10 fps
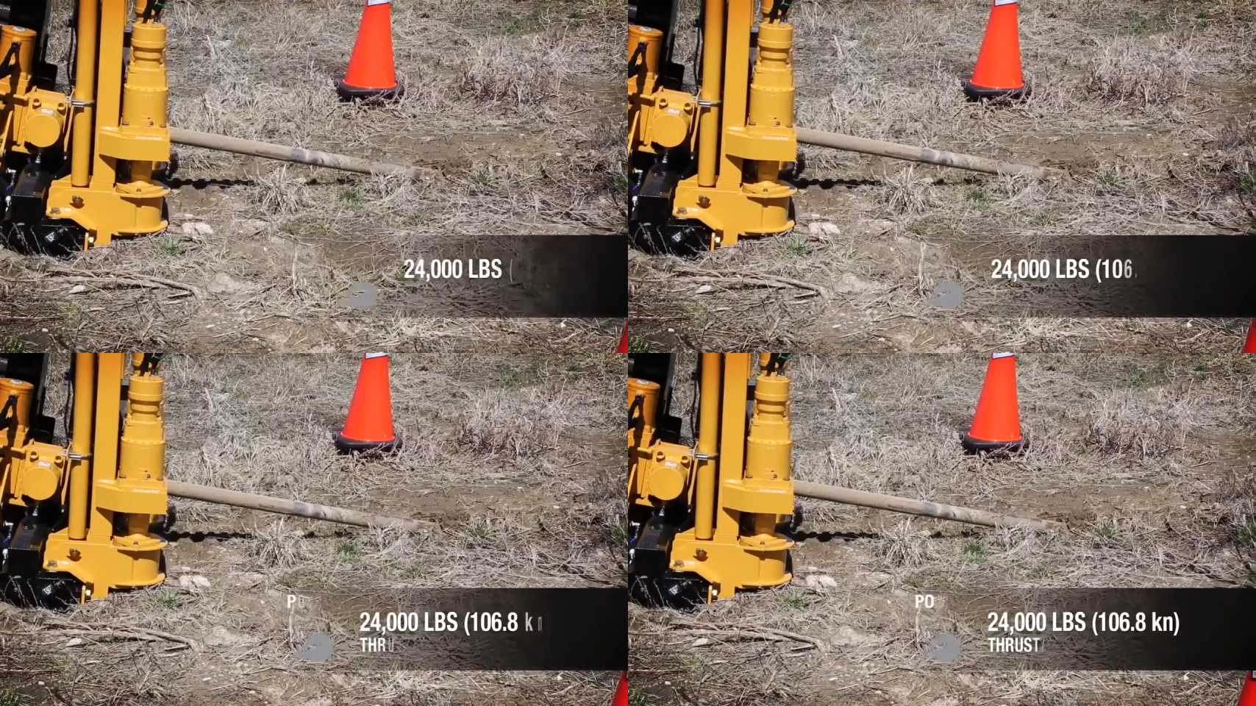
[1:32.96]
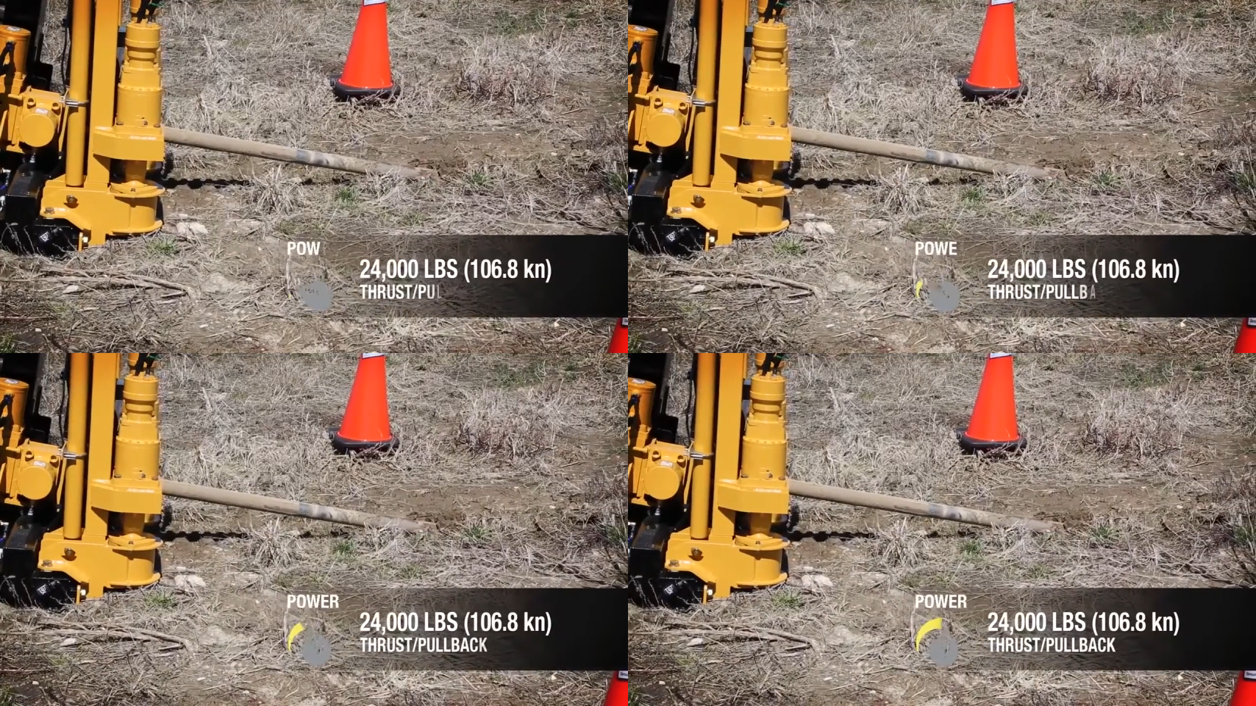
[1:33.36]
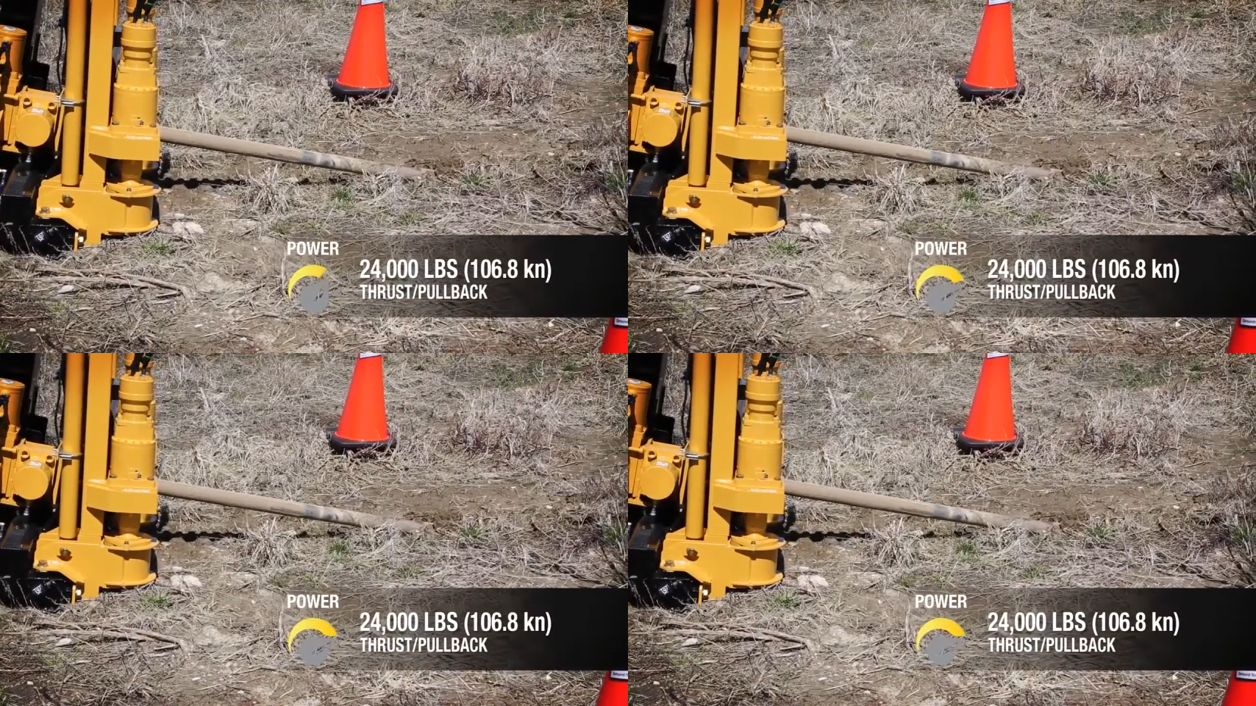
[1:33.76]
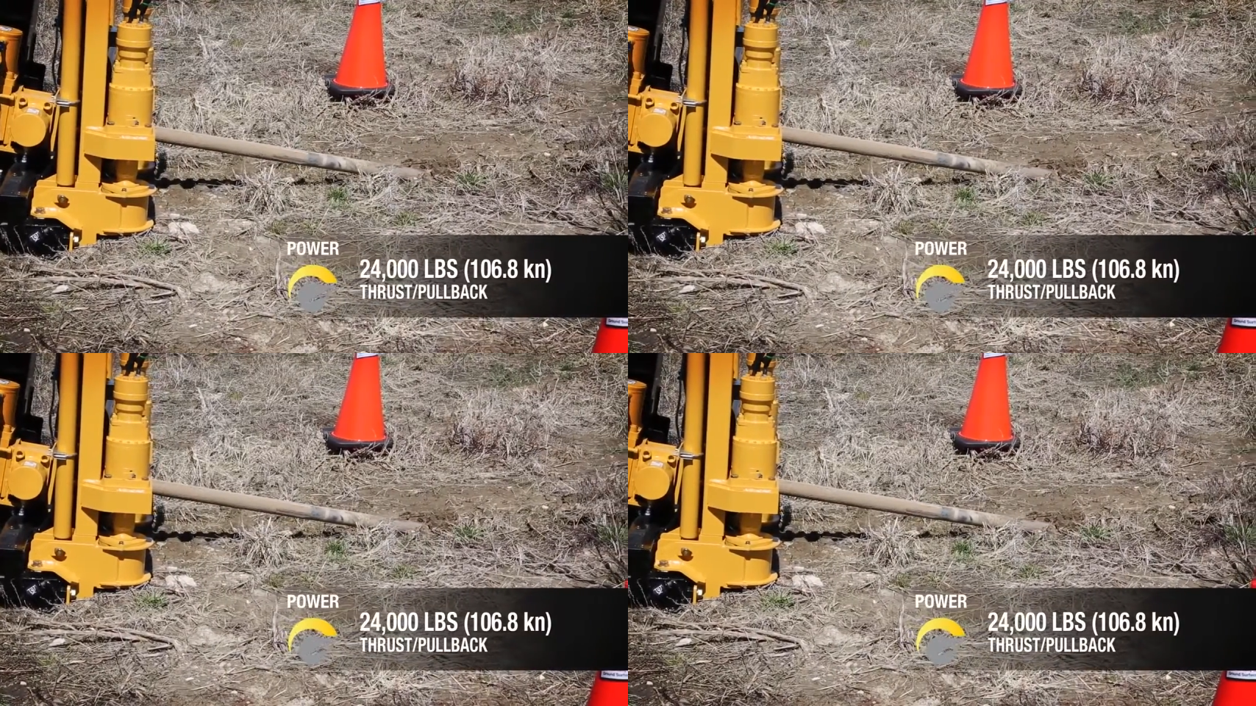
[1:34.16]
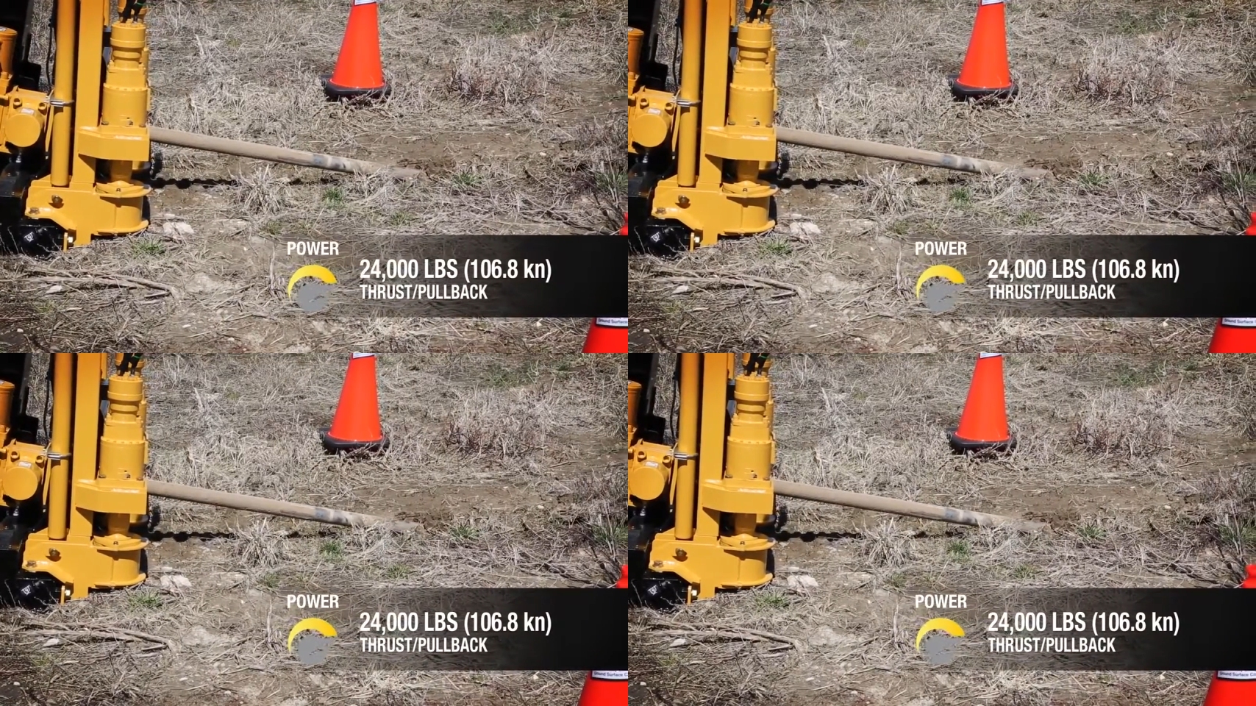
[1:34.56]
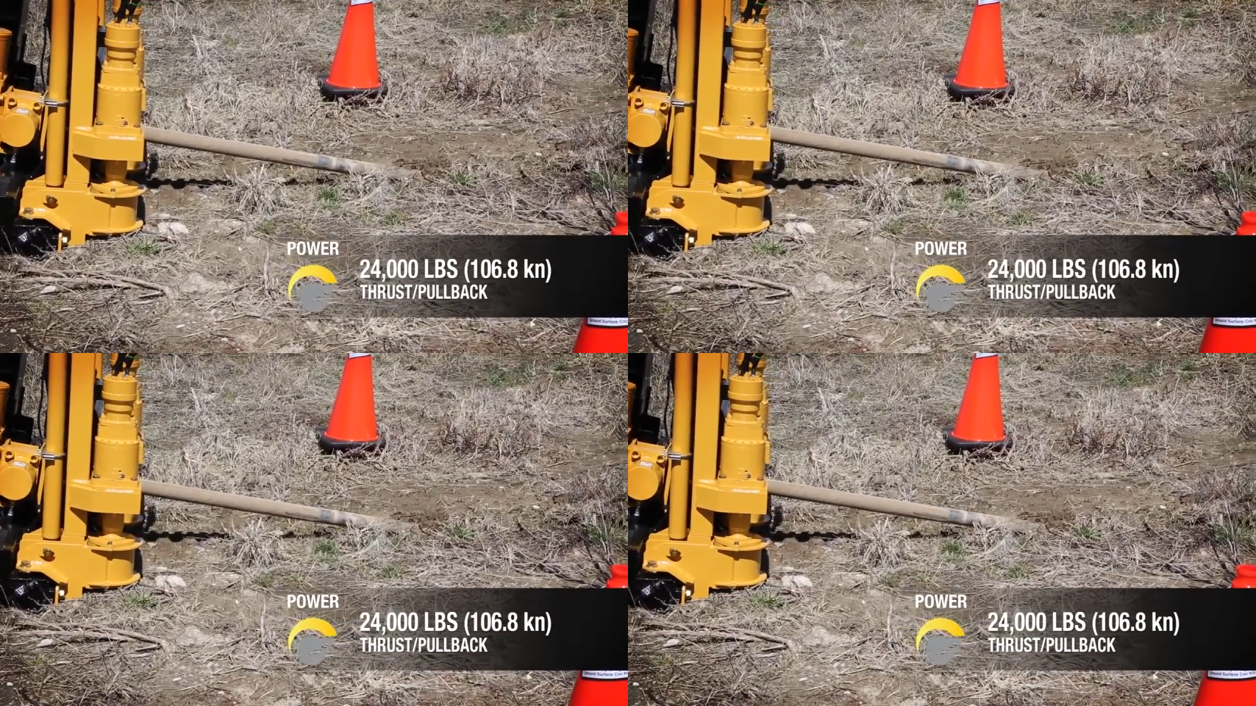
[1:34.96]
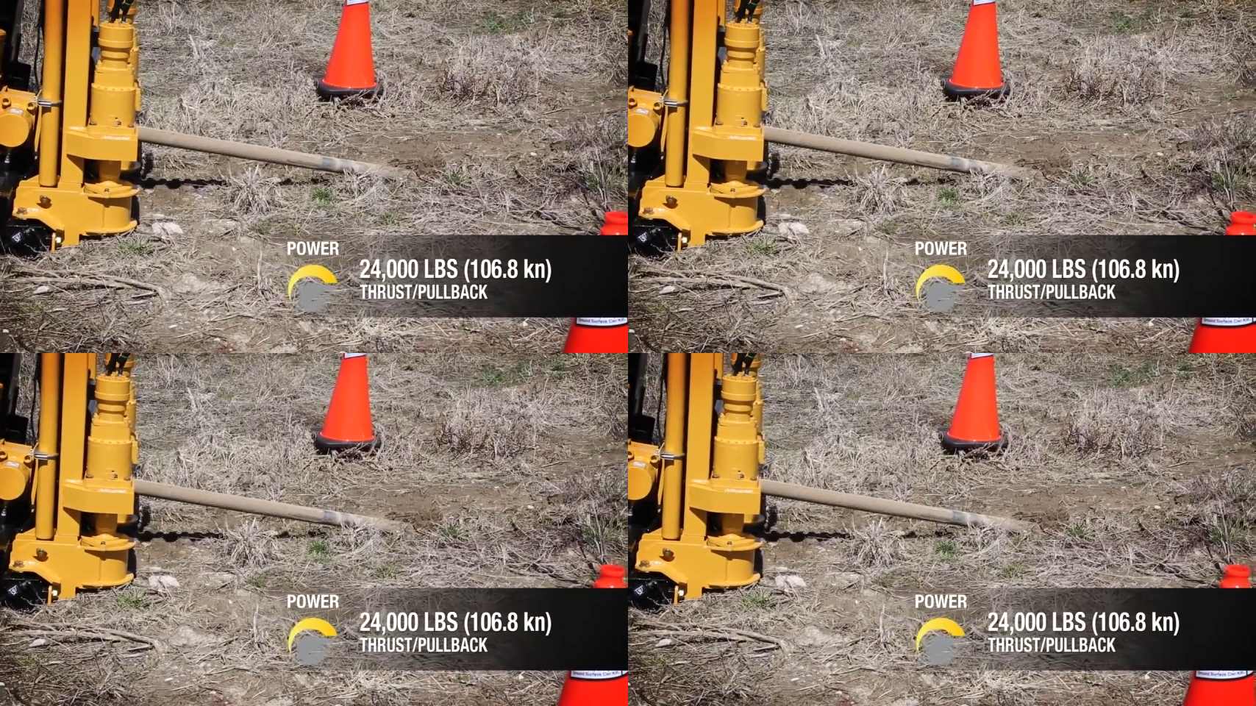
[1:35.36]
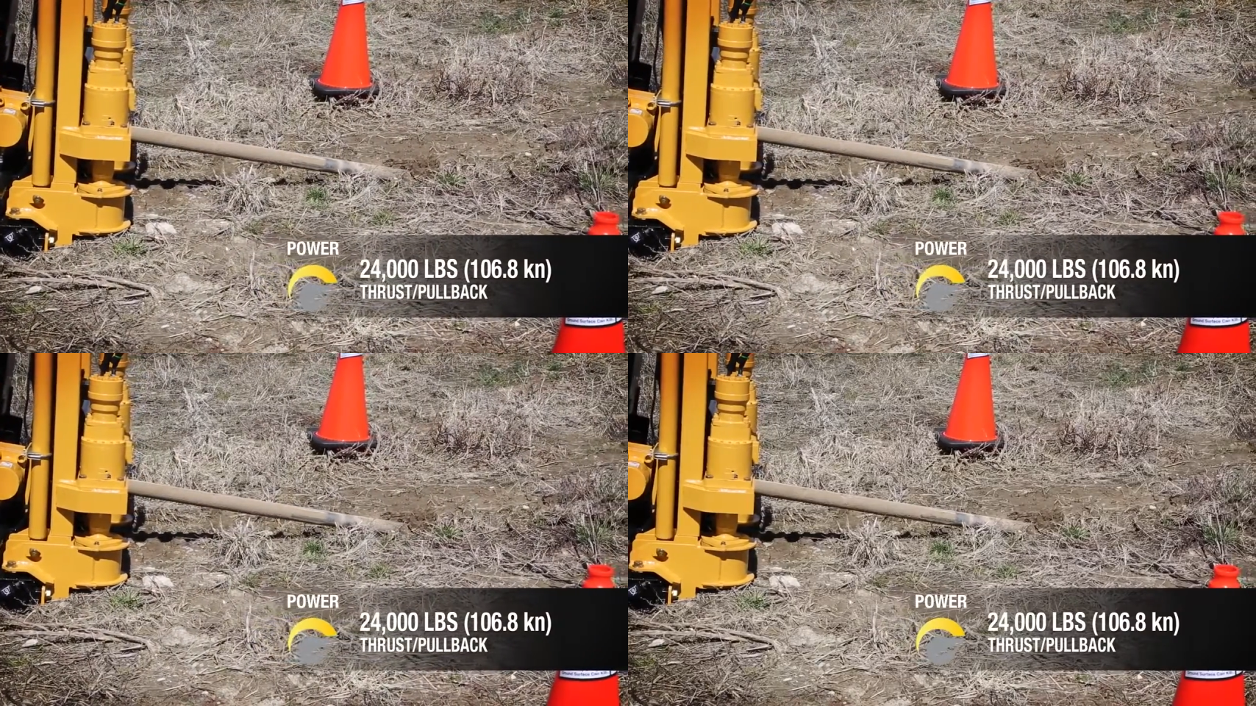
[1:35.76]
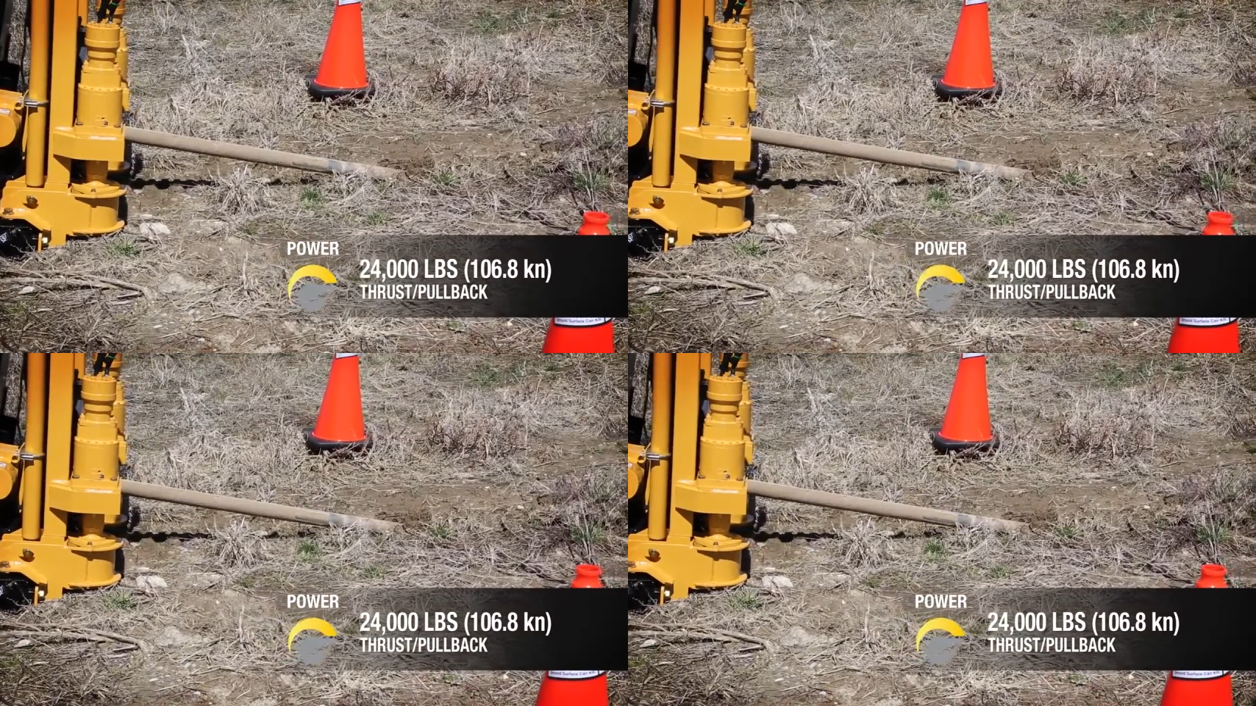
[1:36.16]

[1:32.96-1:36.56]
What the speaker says: (no speaker visible)